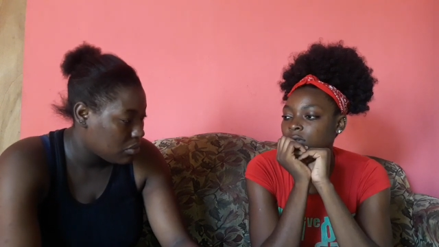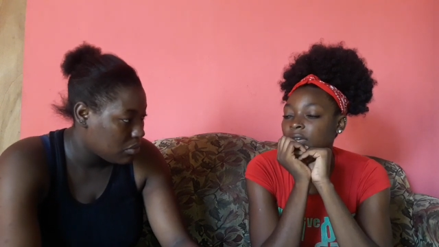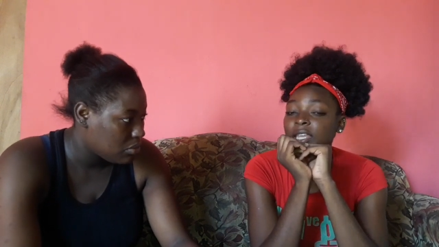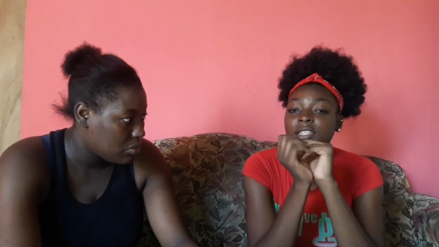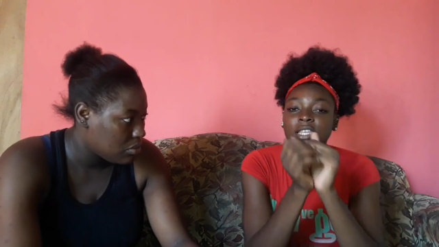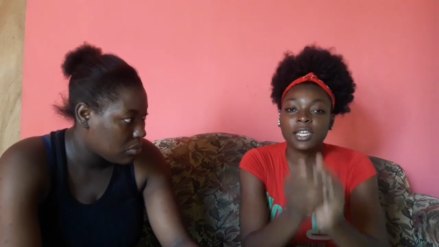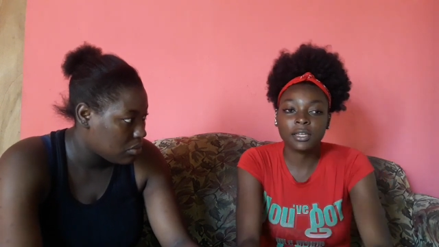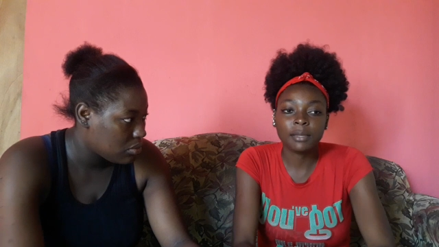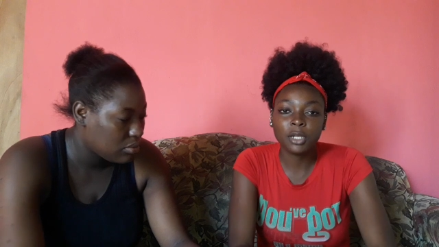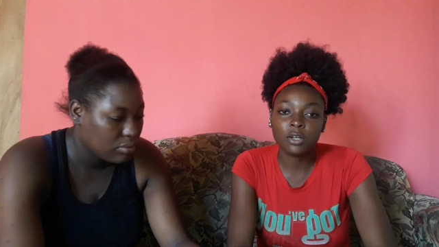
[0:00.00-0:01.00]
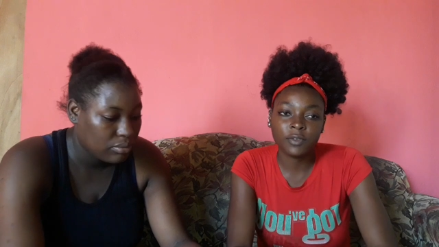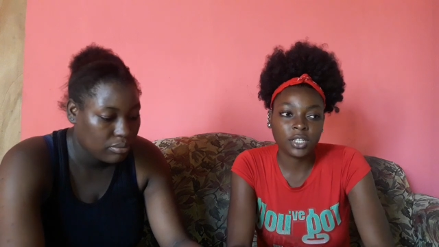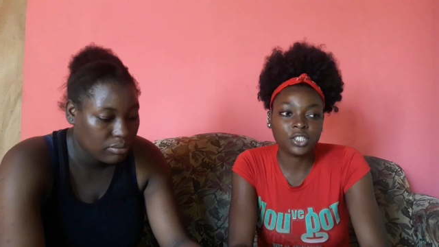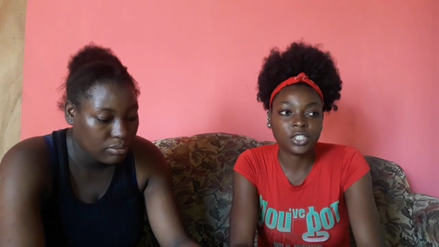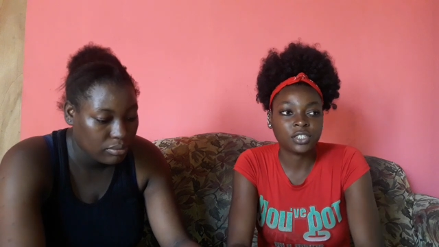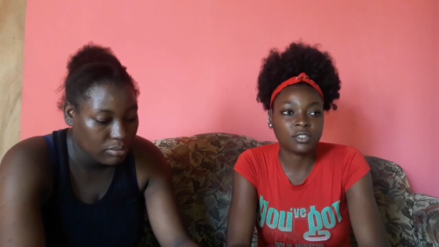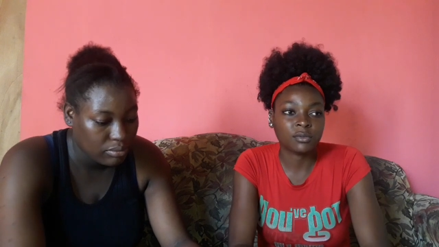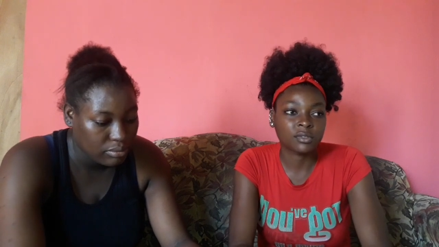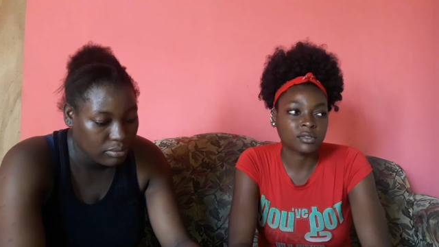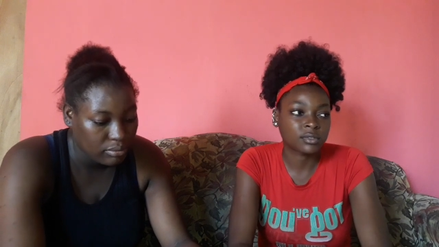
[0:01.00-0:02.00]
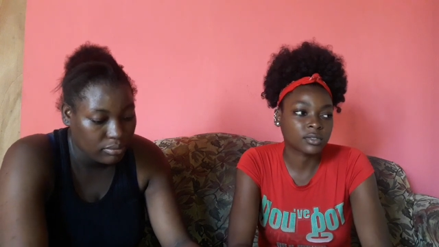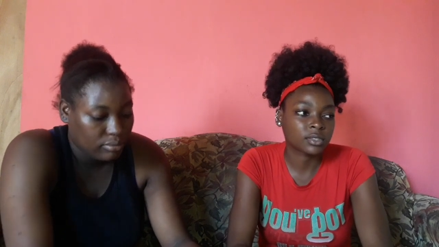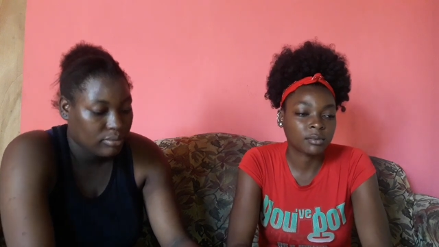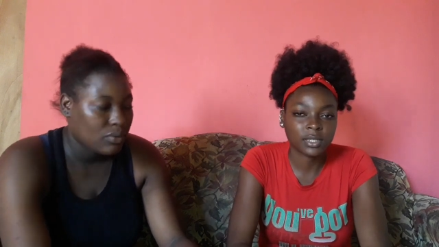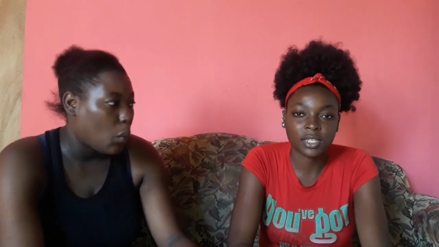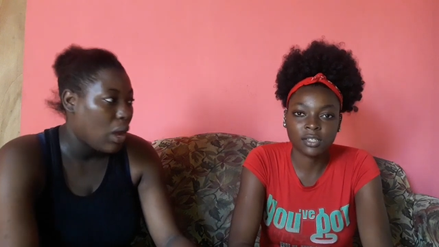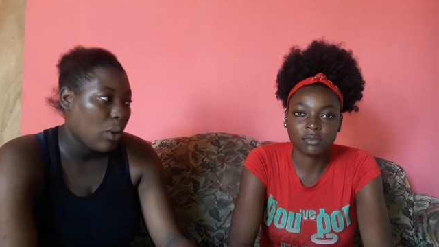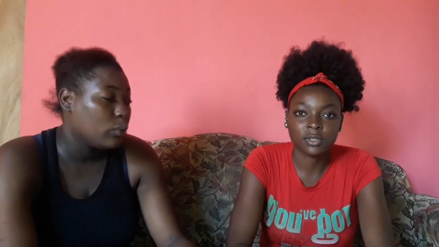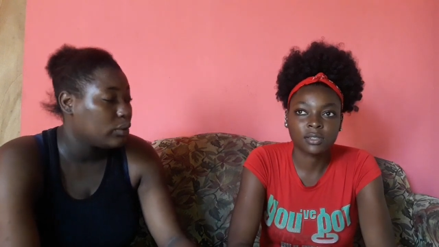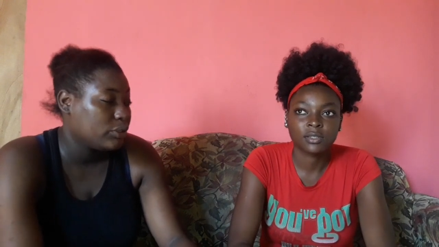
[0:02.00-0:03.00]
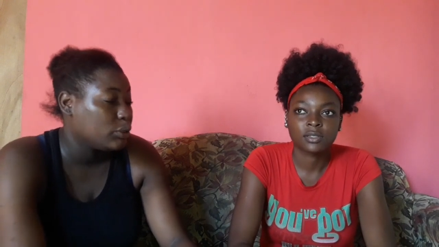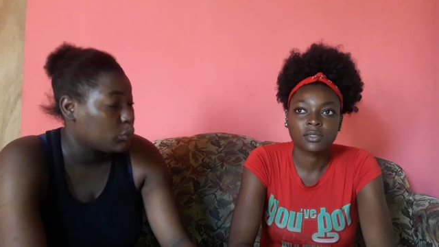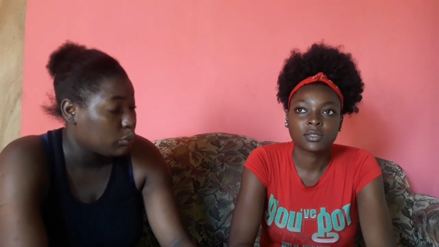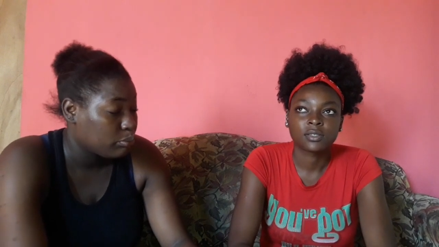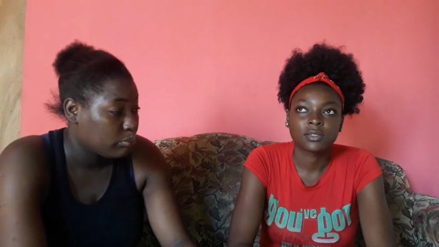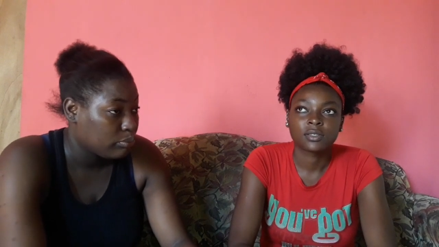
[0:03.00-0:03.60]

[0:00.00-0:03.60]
Speaker 1: Anything, middle love AJ so know, Why wouldn't you?